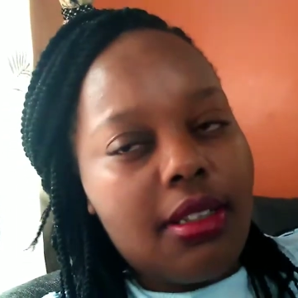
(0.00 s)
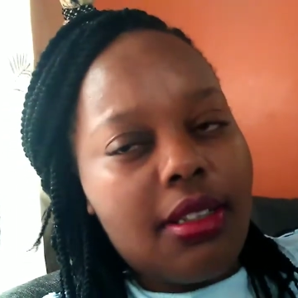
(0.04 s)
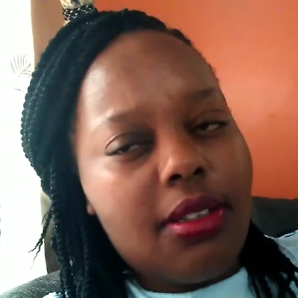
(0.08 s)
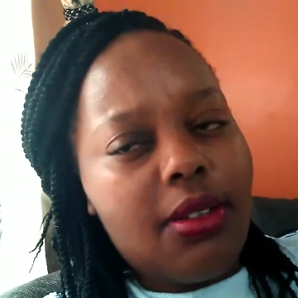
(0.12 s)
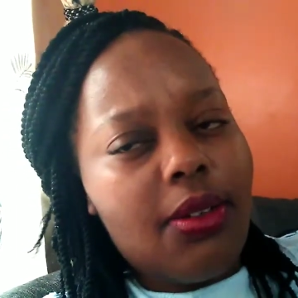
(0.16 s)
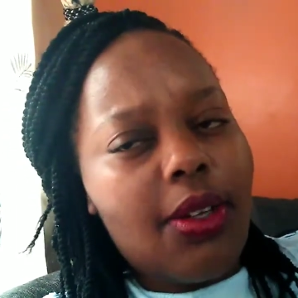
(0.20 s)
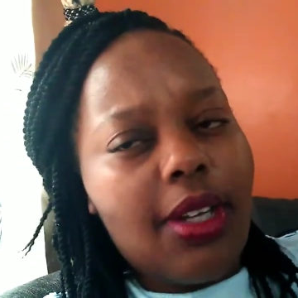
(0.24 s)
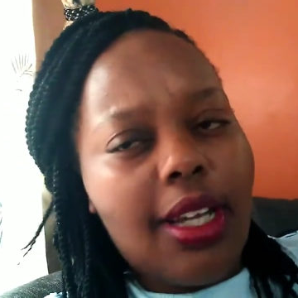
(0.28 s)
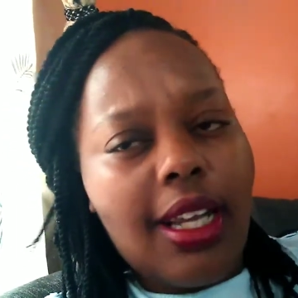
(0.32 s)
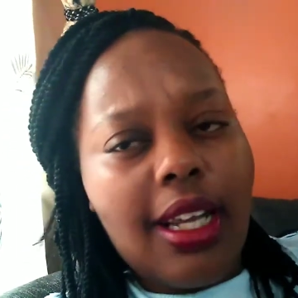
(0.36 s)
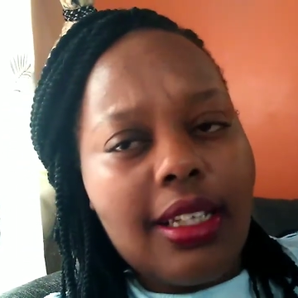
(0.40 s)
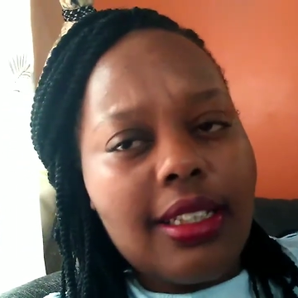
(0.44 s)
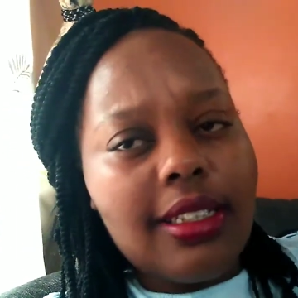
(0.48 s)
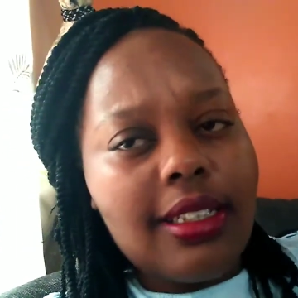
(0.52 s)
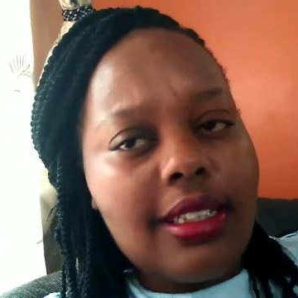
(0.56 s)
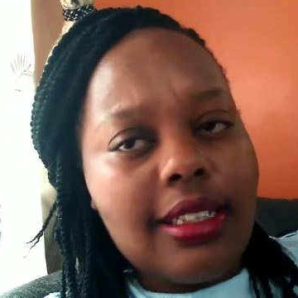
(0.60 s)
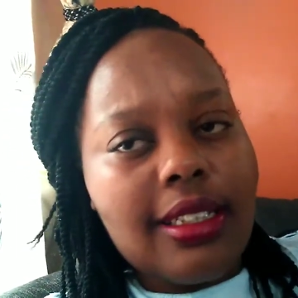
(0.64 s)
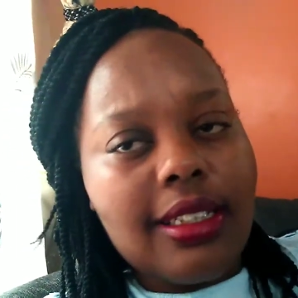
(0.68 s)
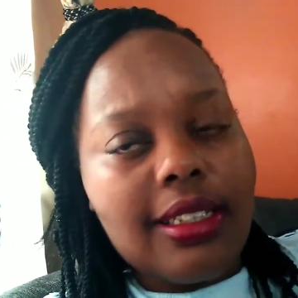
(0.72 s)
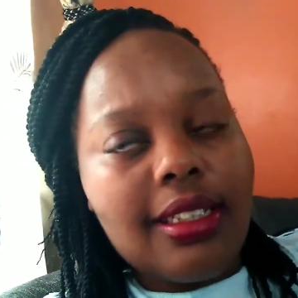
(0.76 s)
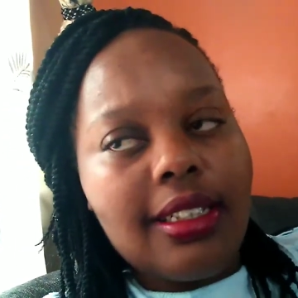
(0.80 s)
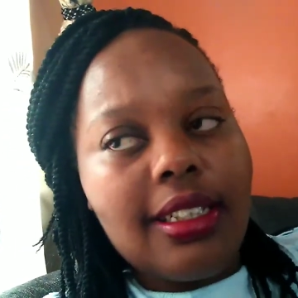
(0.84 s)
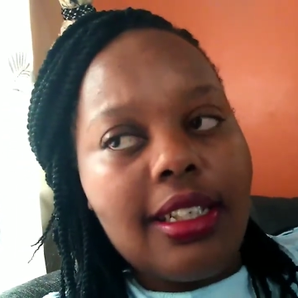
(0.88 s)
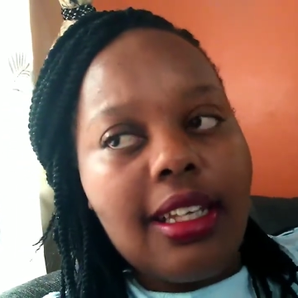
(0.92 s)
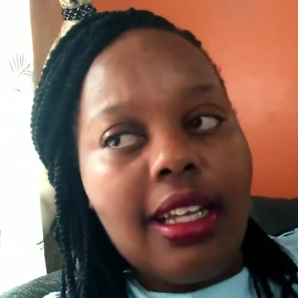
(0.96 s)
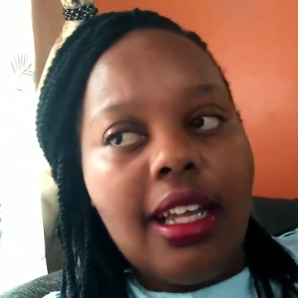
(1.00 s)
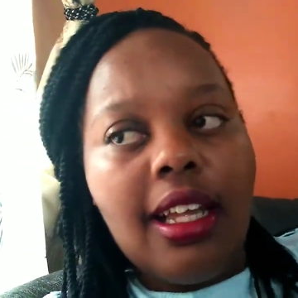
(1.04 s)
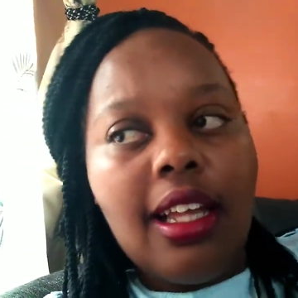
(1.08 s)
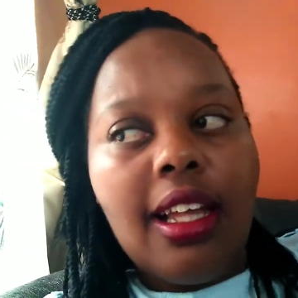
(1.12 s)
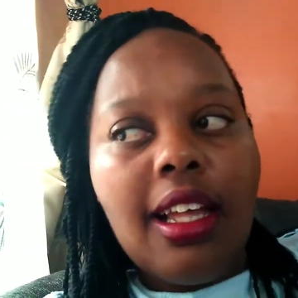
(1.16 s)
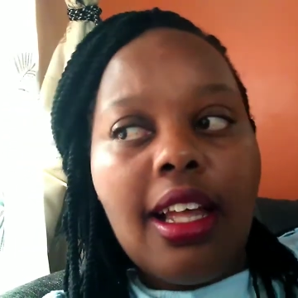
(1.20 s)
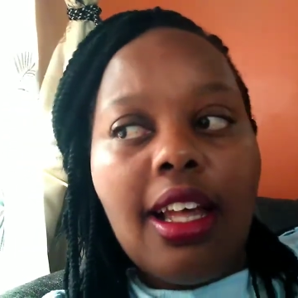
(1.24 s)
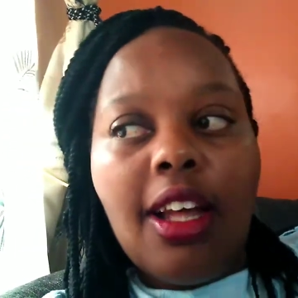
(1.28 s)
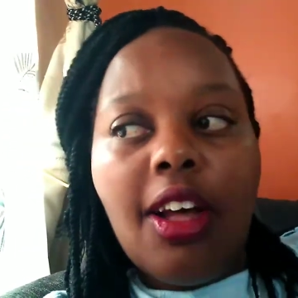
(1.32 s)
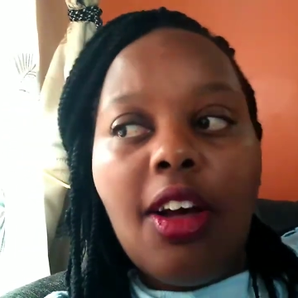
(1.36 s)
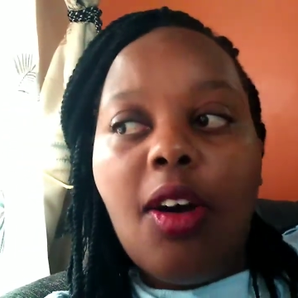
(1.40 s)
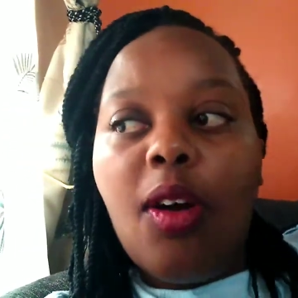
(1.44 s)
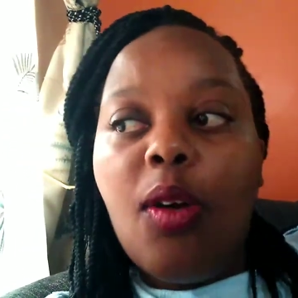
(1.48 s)
You're getting it?
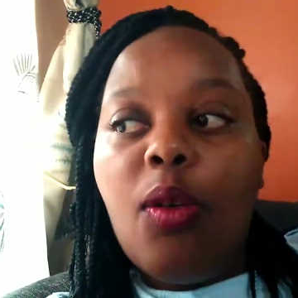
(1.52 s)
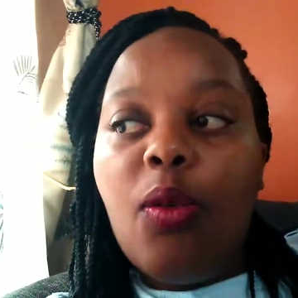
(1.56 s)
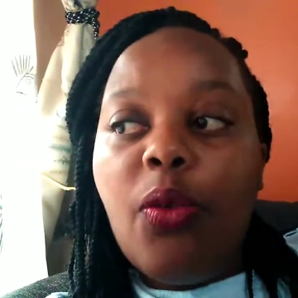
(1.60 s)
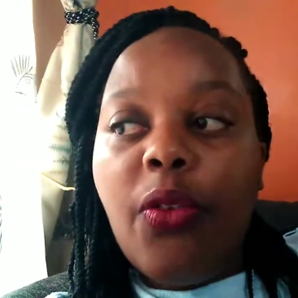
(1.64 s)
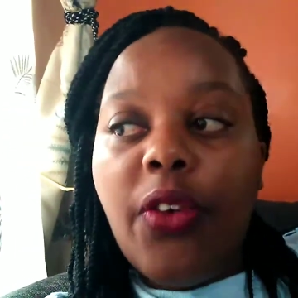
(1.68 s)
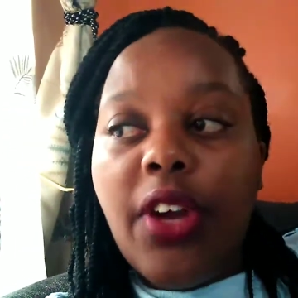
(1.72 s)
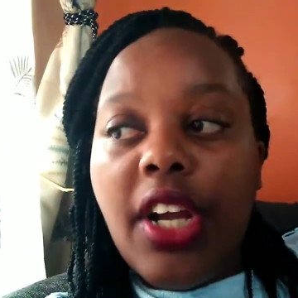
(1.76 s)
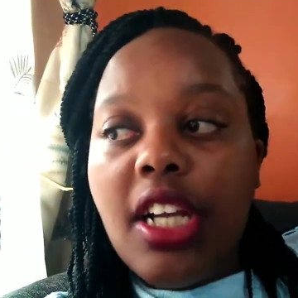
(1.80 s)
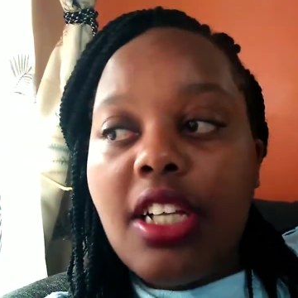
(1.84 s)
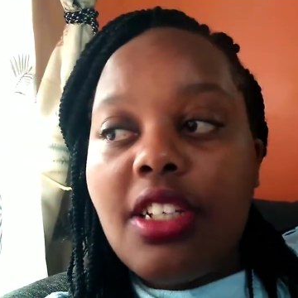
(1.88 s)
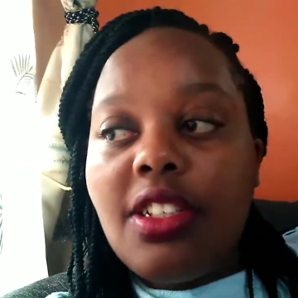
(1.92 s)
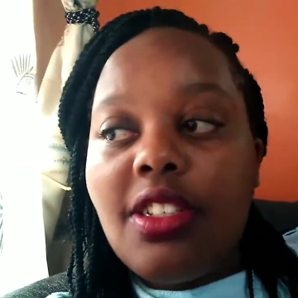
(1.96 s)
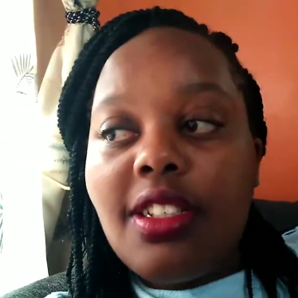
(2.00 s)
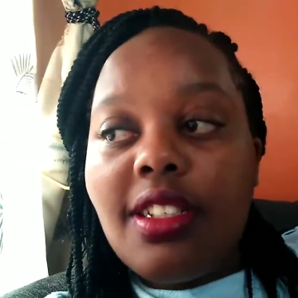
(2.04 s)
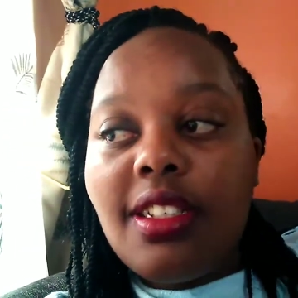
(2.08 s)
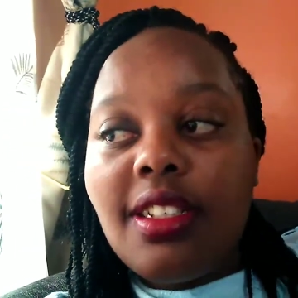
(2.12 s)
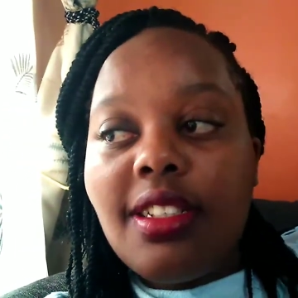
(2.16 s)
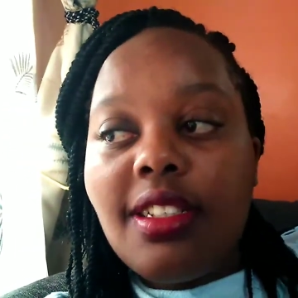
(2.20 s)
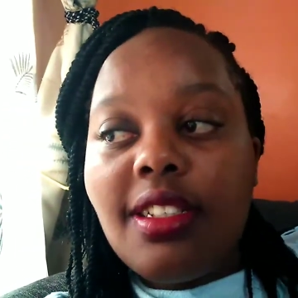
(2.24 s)
Of which